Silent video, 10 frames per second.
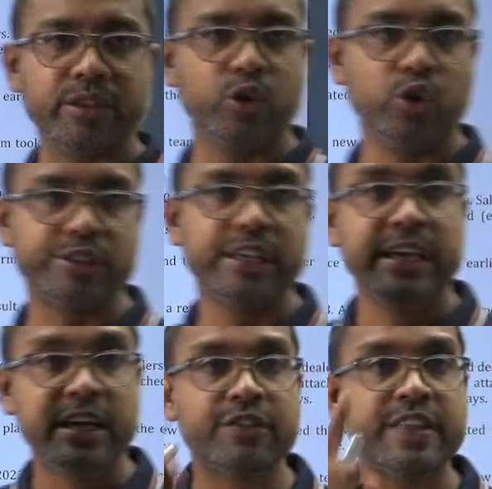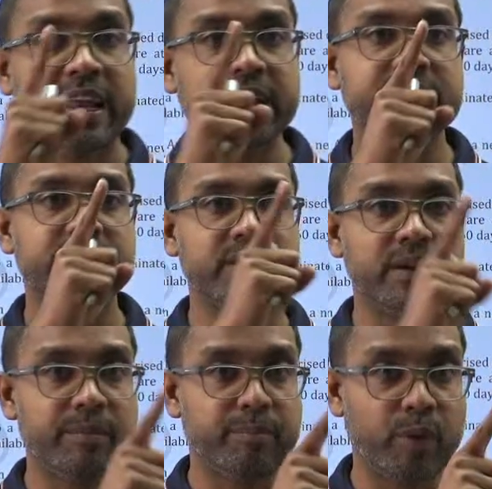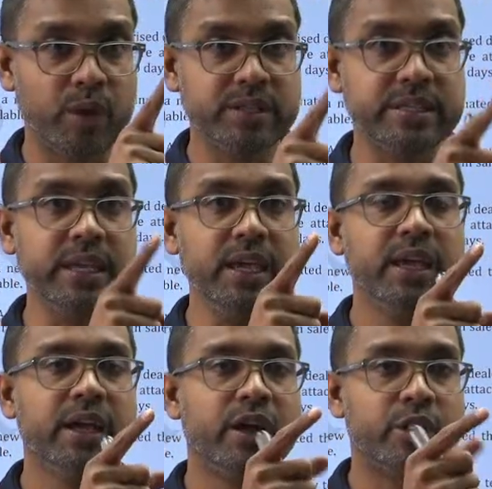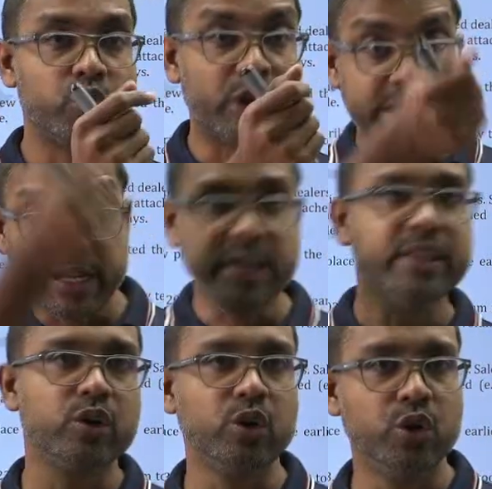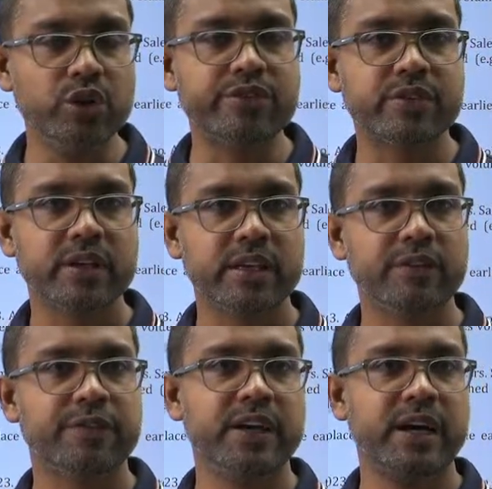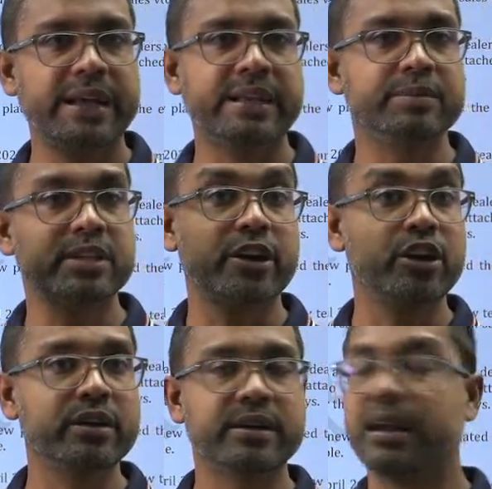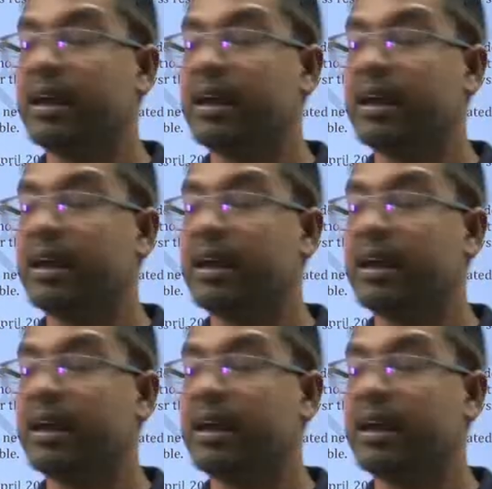the goods. If there is a policy to return the goods, if the items are not